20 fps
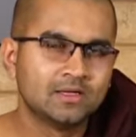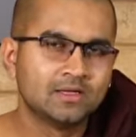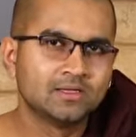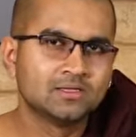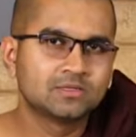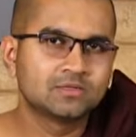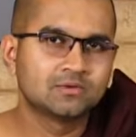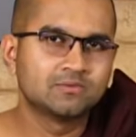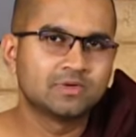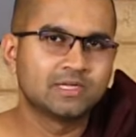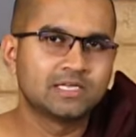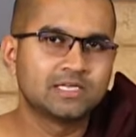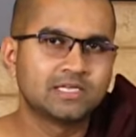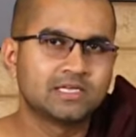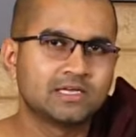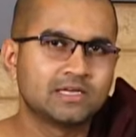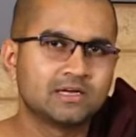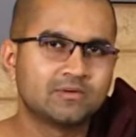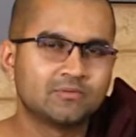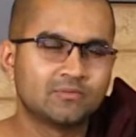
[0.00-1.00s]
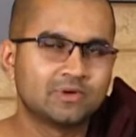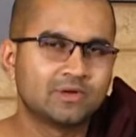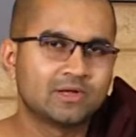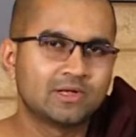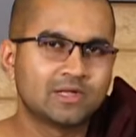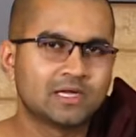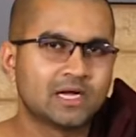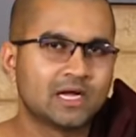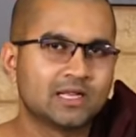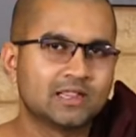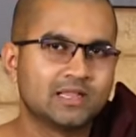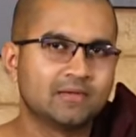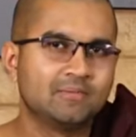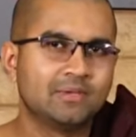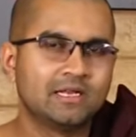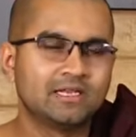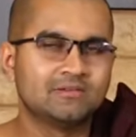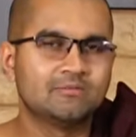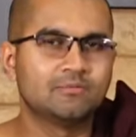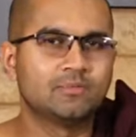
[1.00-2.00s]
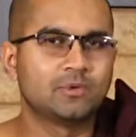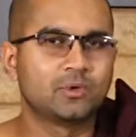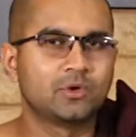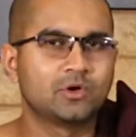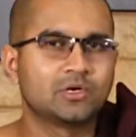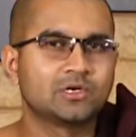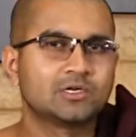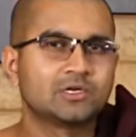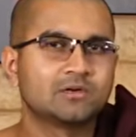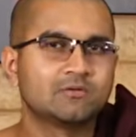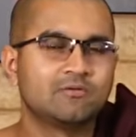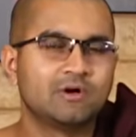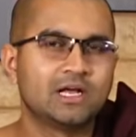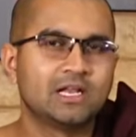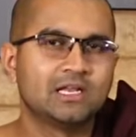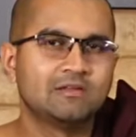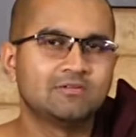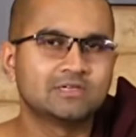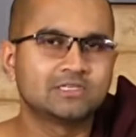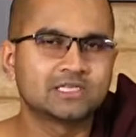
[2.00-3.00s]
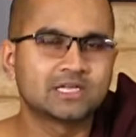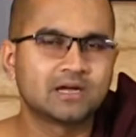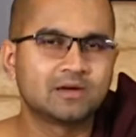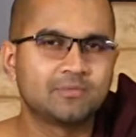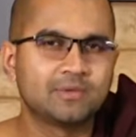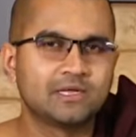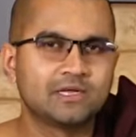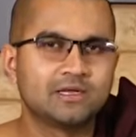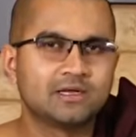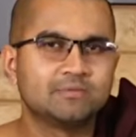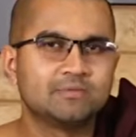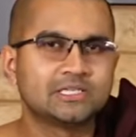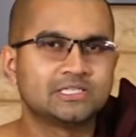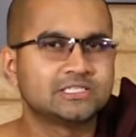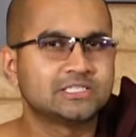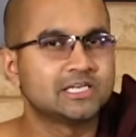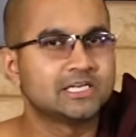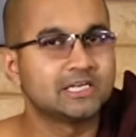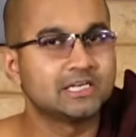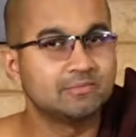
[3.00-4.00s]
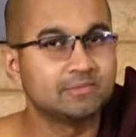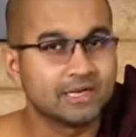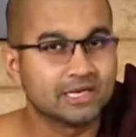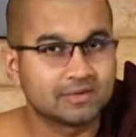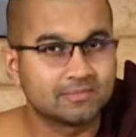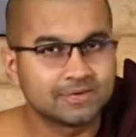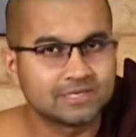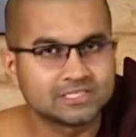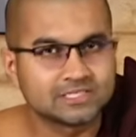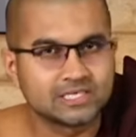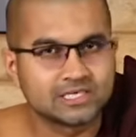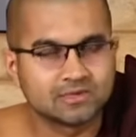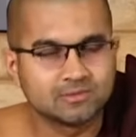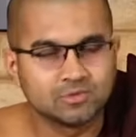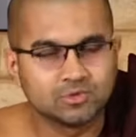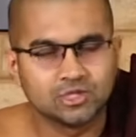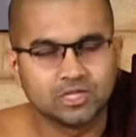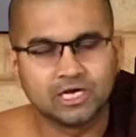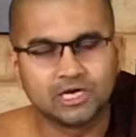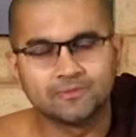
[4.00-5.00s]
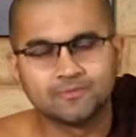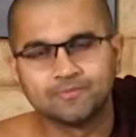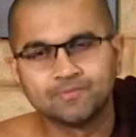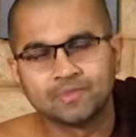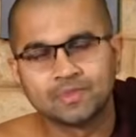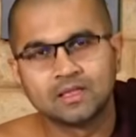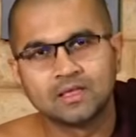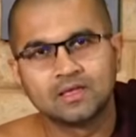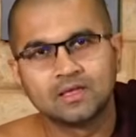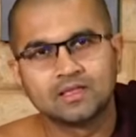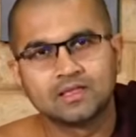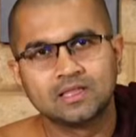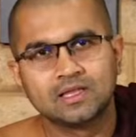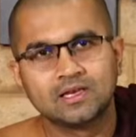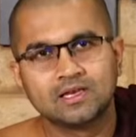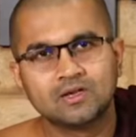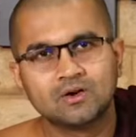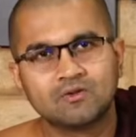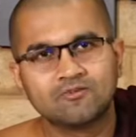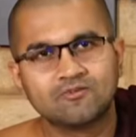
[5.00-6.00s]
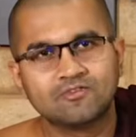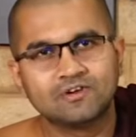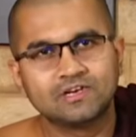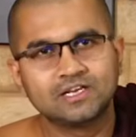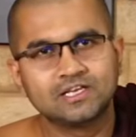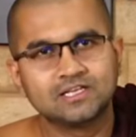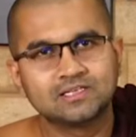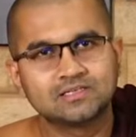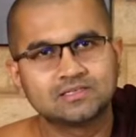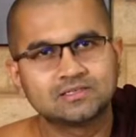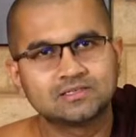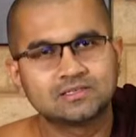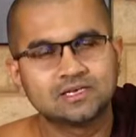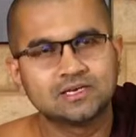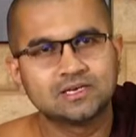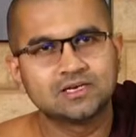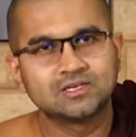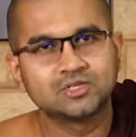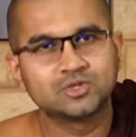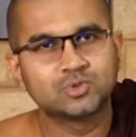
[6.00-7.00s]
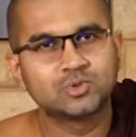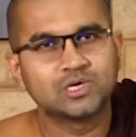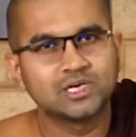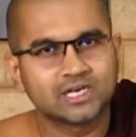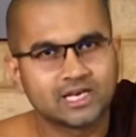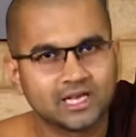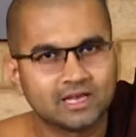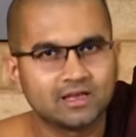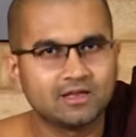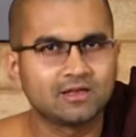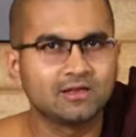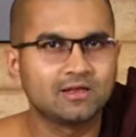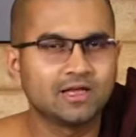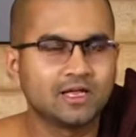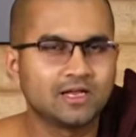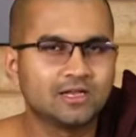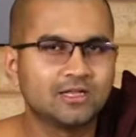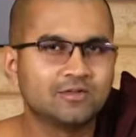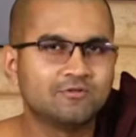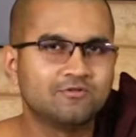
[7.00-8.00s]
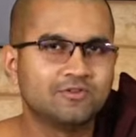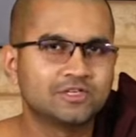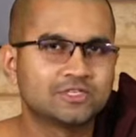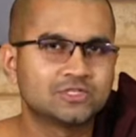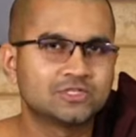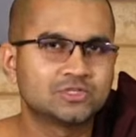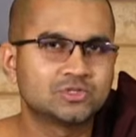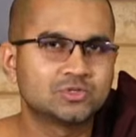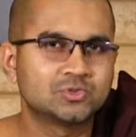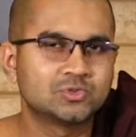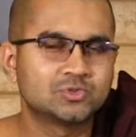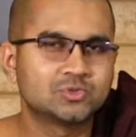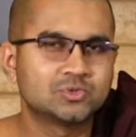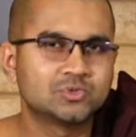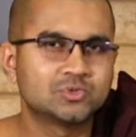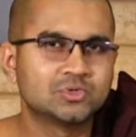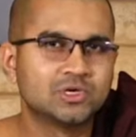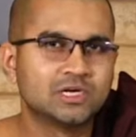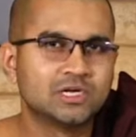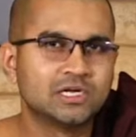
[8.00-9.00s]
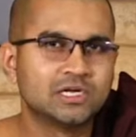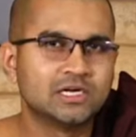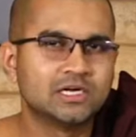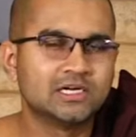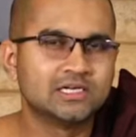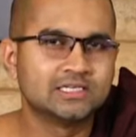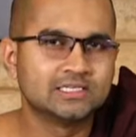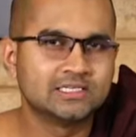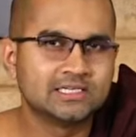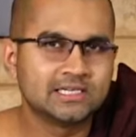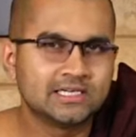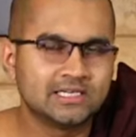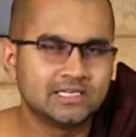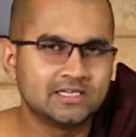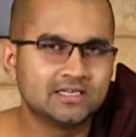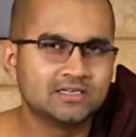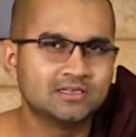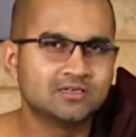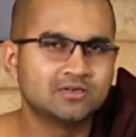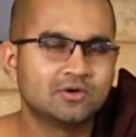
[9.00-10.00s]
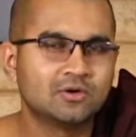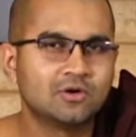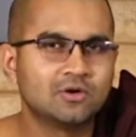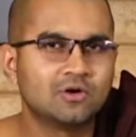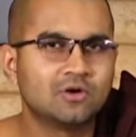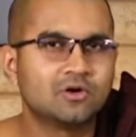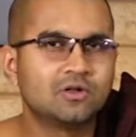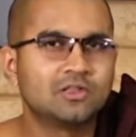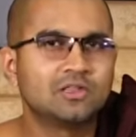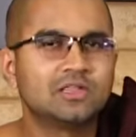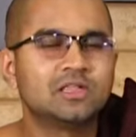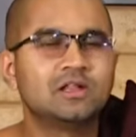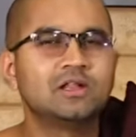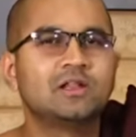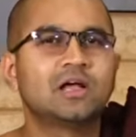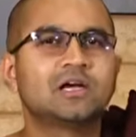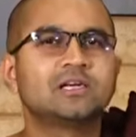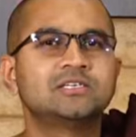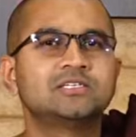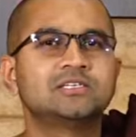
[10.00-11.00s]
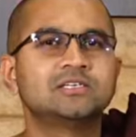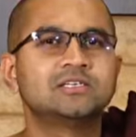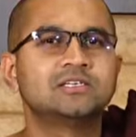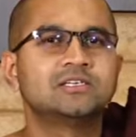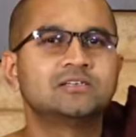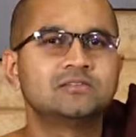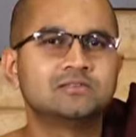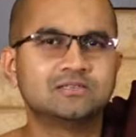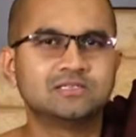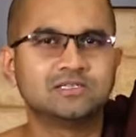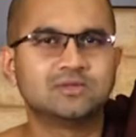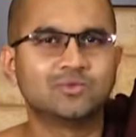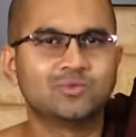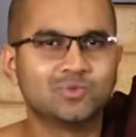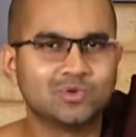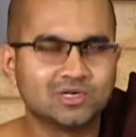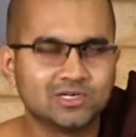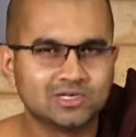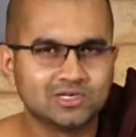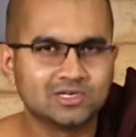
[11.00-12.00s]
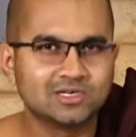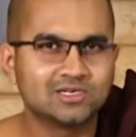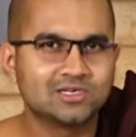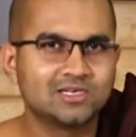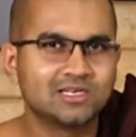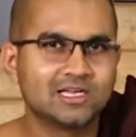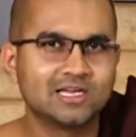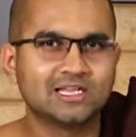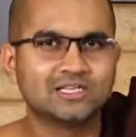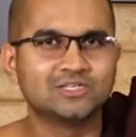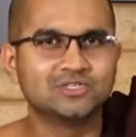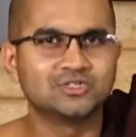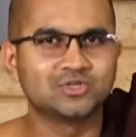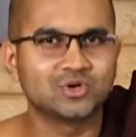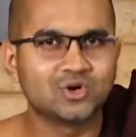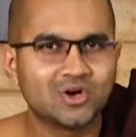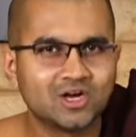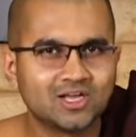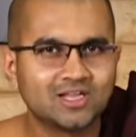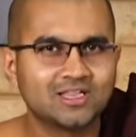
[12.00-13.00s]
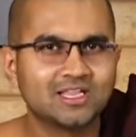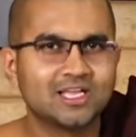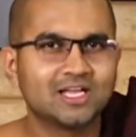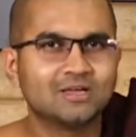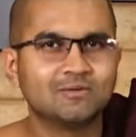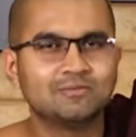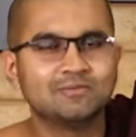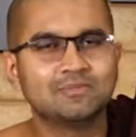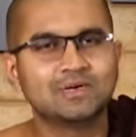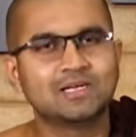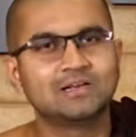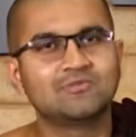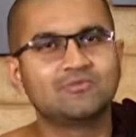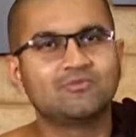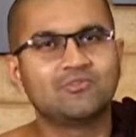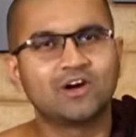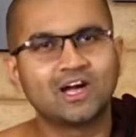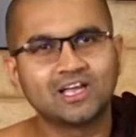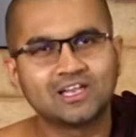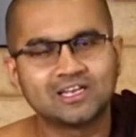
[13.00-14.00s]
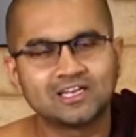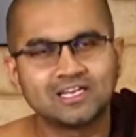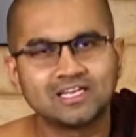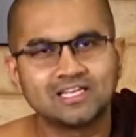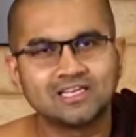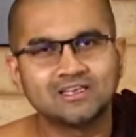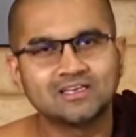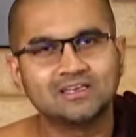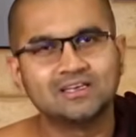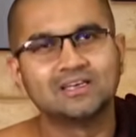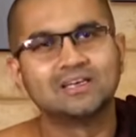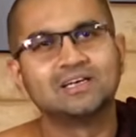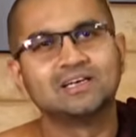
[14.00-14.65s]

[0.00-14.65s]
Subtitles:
So when he cut them and he brought, while he was coming, he met a Pacceka Buddha. Then he offered his sugar cane and he wished to attain all the luxuries in the world and enjoy them and finally